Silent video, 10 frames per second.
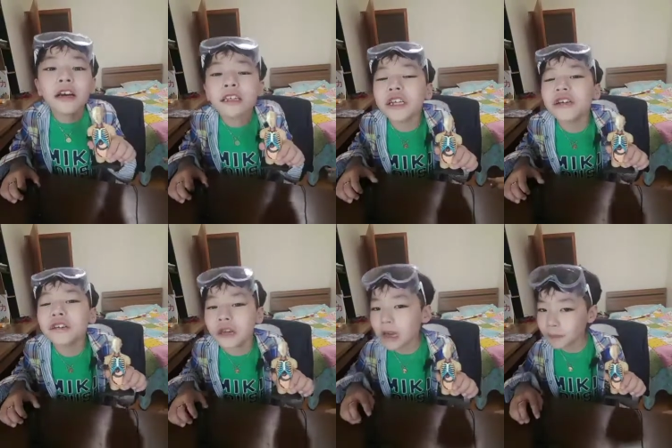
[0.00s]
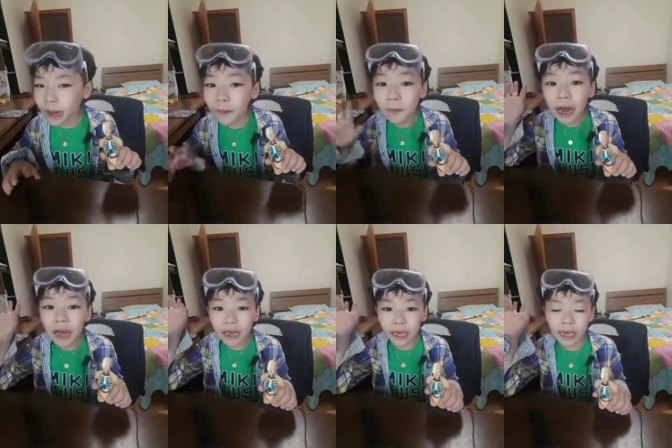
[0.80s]
See you. Bye
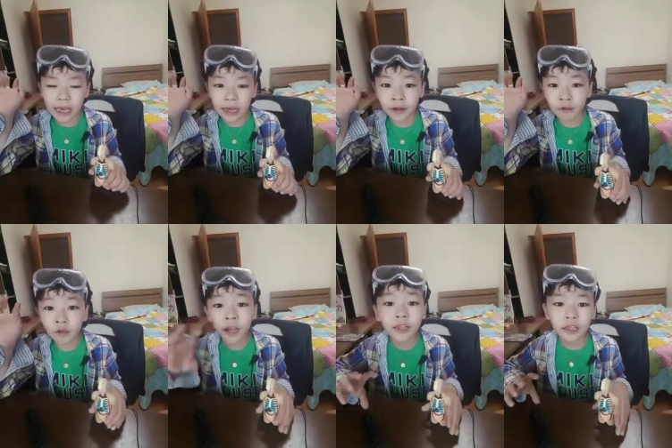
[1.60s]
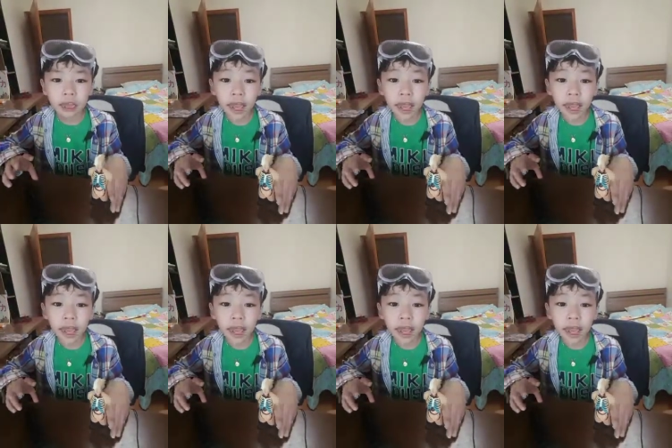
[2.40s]
bye. And what